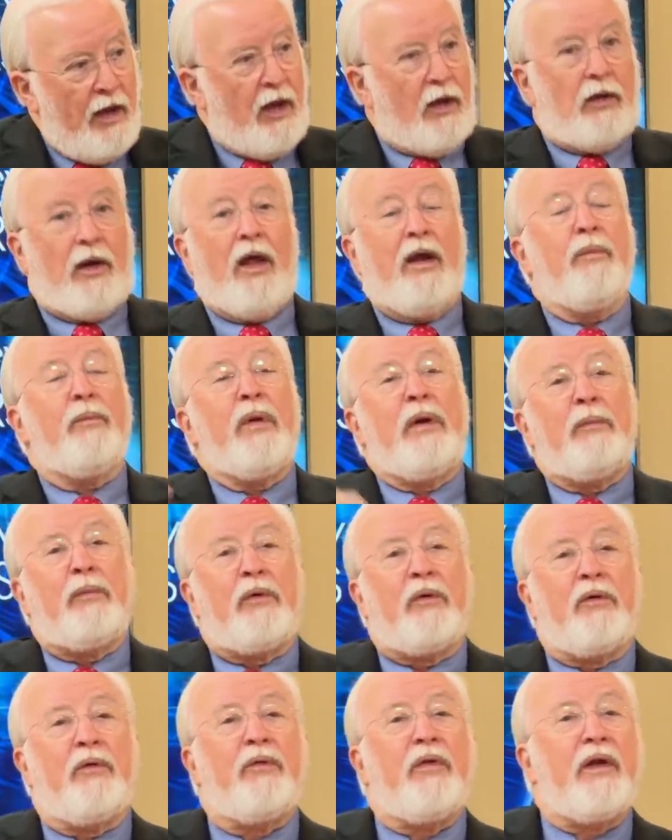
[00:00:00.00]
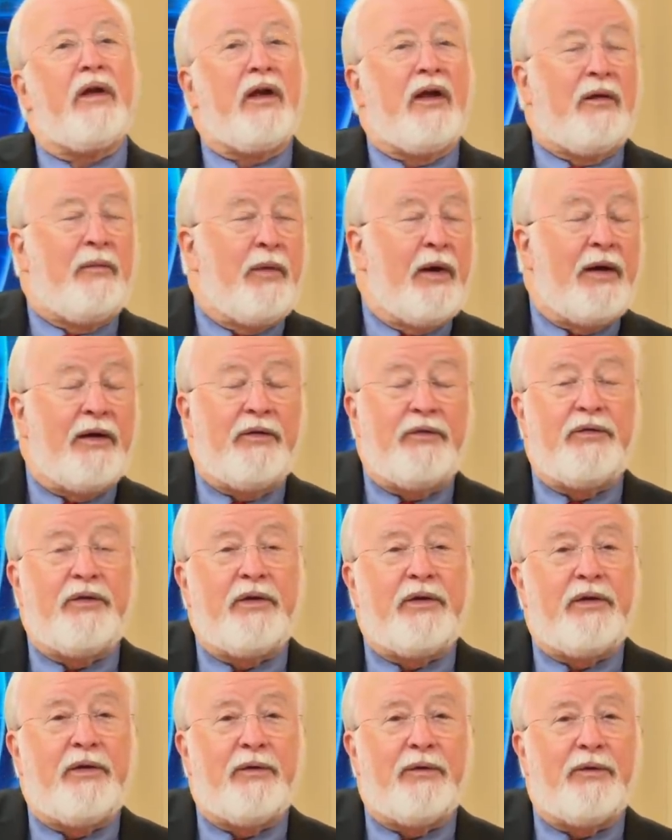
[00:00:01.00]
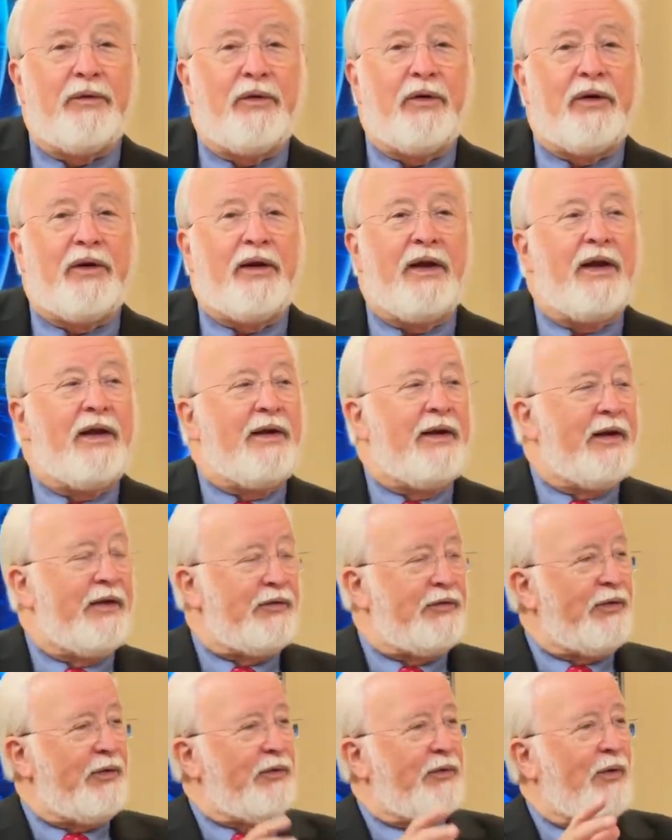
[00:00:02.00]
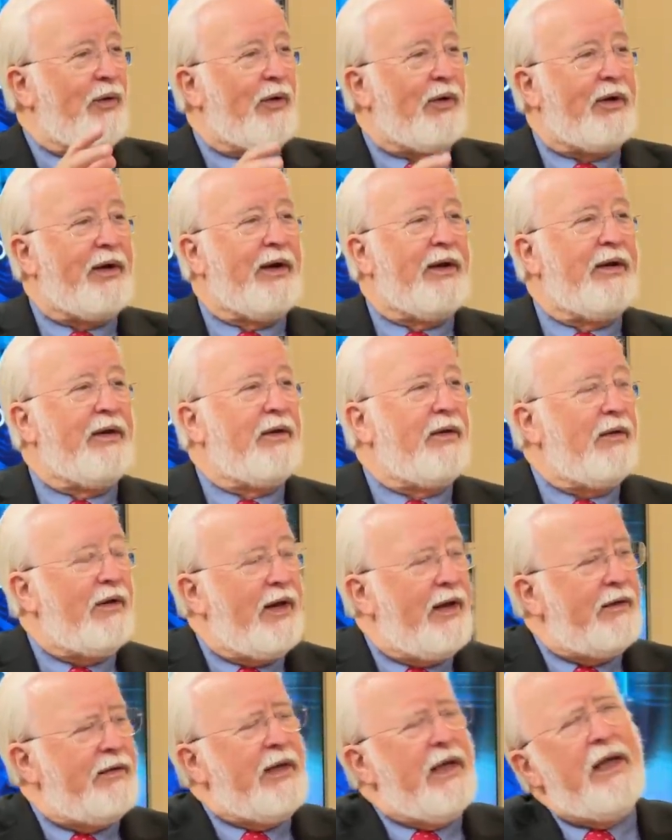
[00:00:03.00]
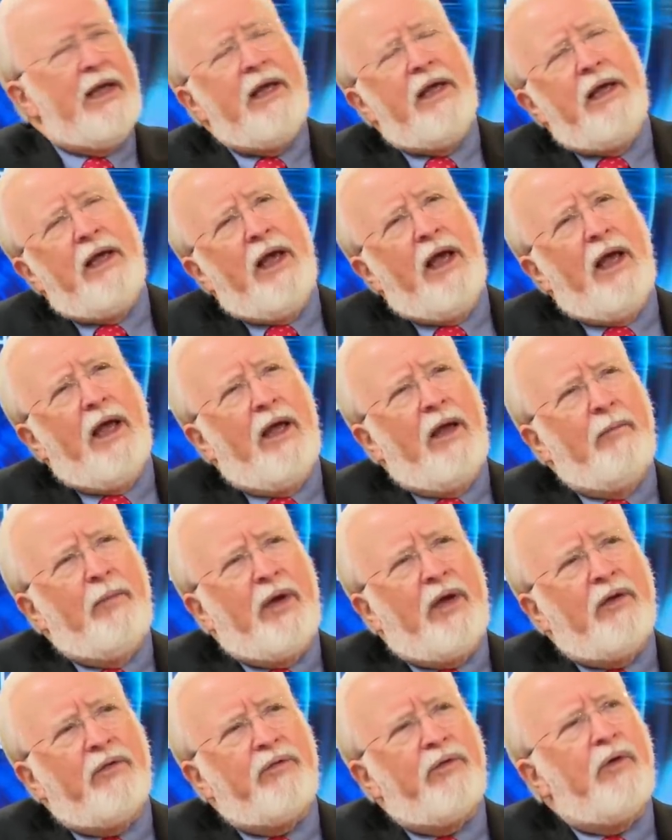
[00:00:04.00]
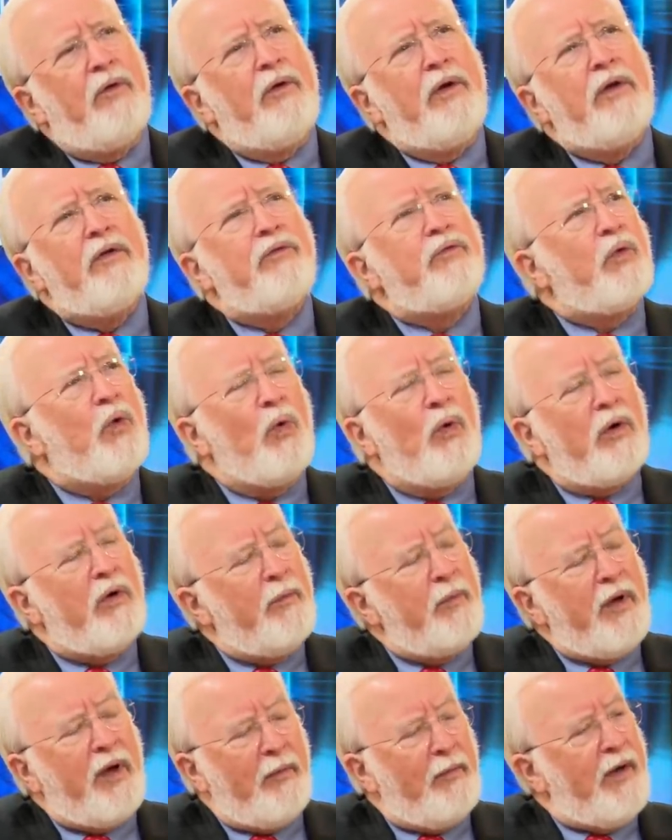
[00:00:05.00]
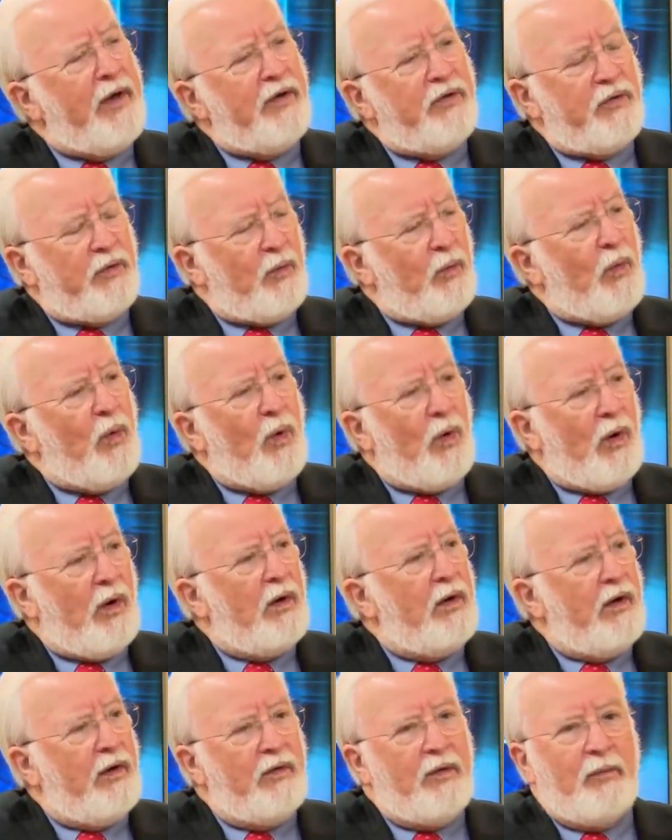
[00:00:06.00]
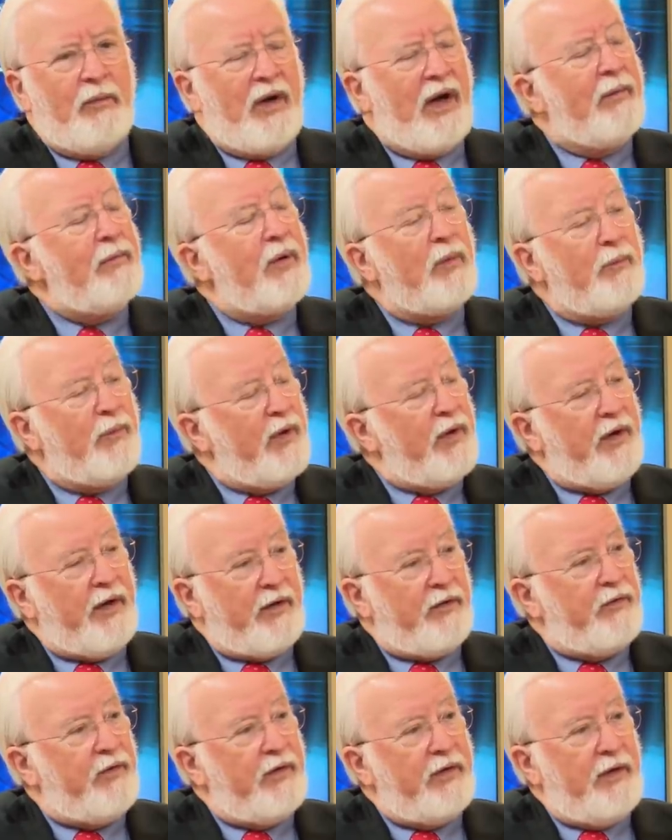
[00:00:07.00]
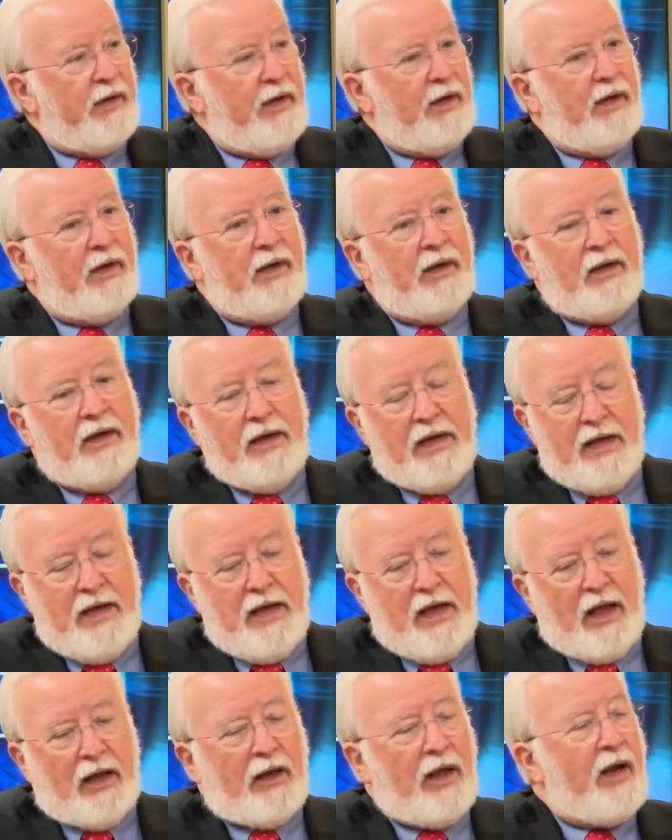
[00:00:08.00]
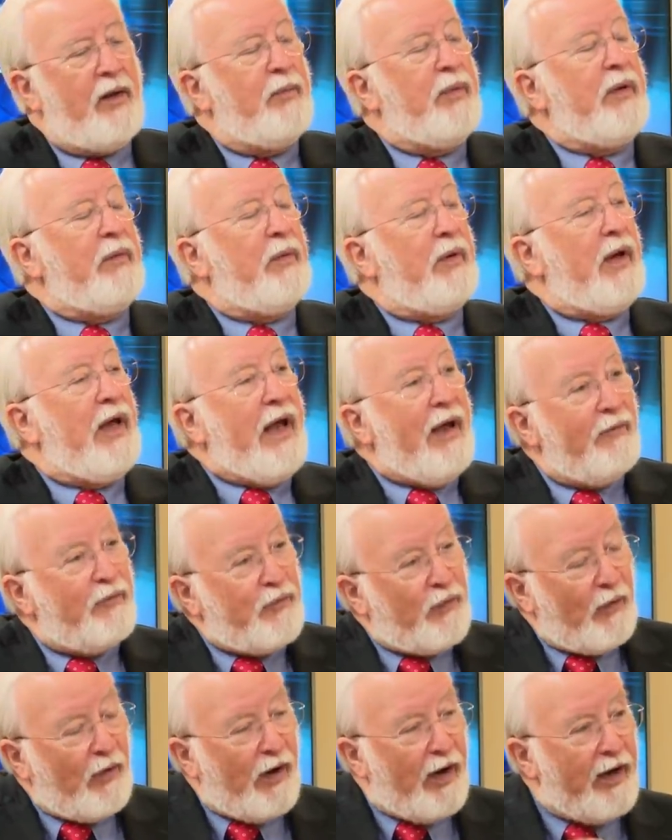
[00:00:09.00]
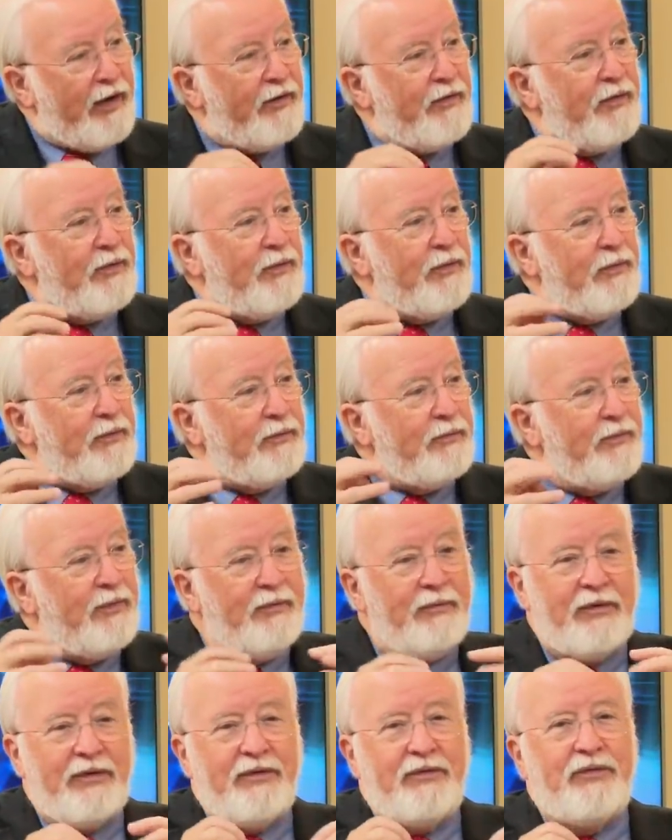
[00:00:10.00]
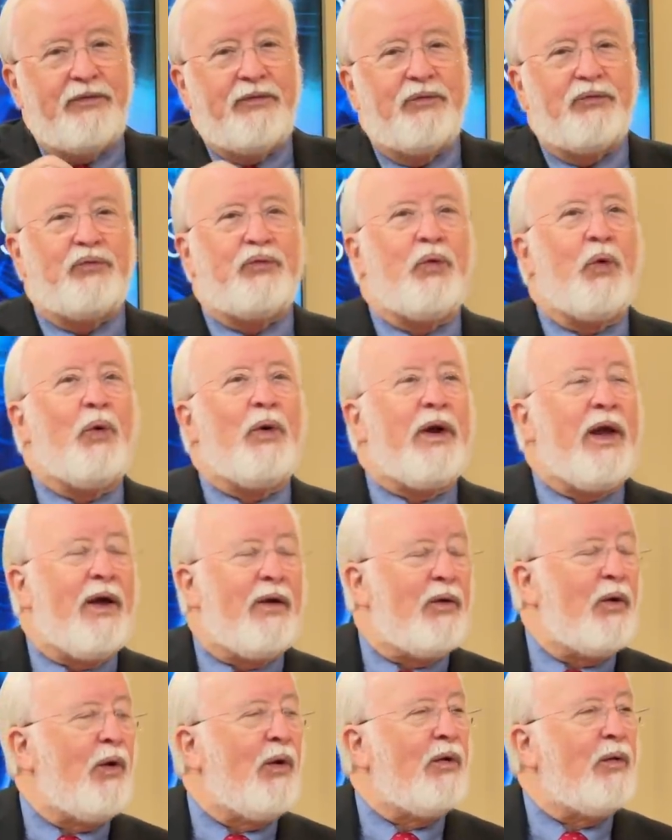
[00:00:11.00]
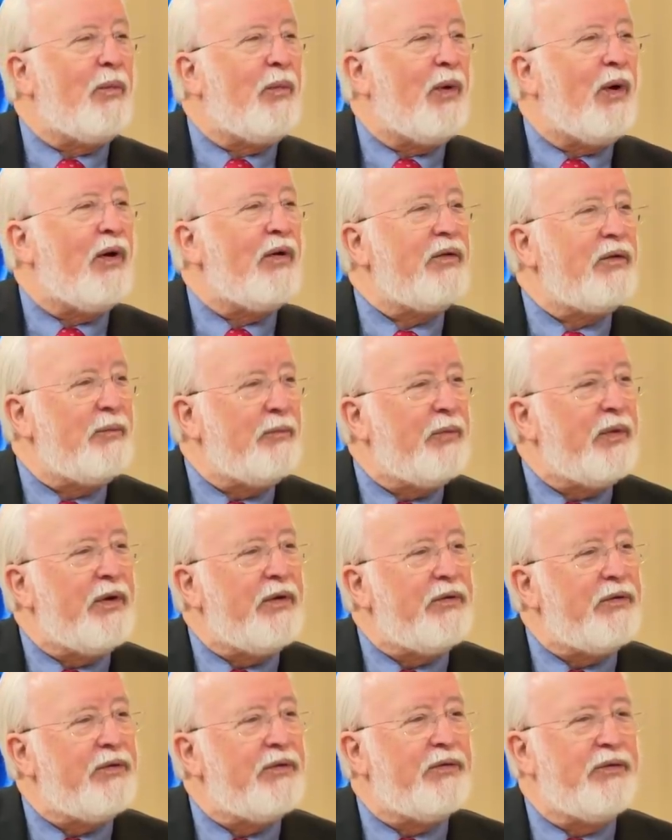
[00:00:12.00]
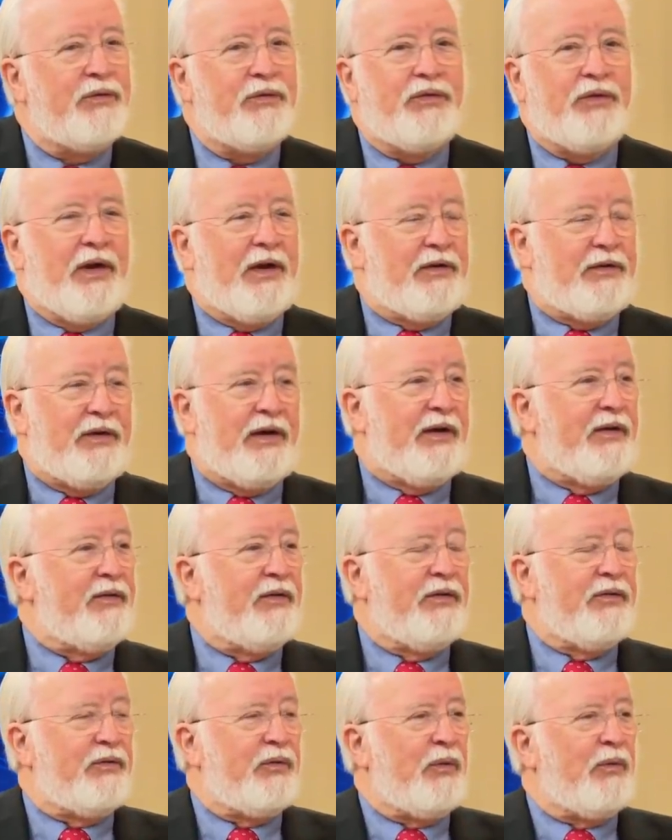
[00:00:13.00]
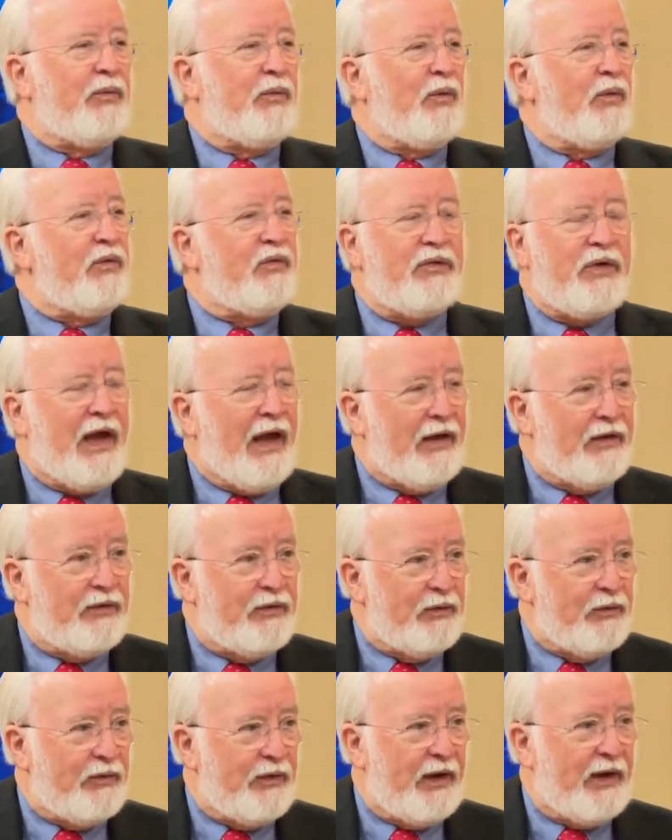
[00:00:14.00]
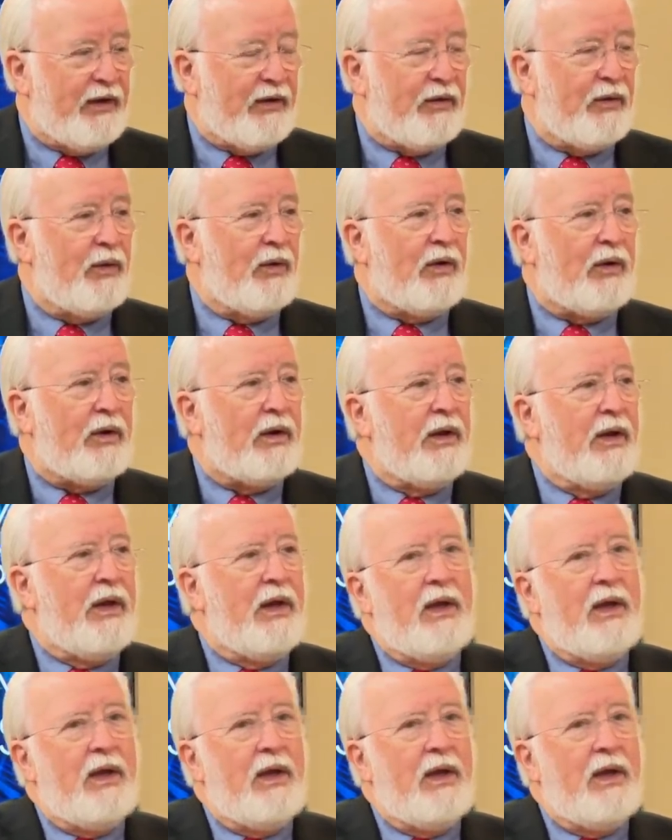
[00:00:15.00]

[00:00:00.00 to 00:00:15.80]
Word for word: a lot of people are thinking about Ezekiel 38 as you're talking, you know, and, and because there is going to be a major war. The Bible predicts it. Uh, a lot of people have tried to sort out all the parts and pieces and set dates and so forth. You can't do that at all.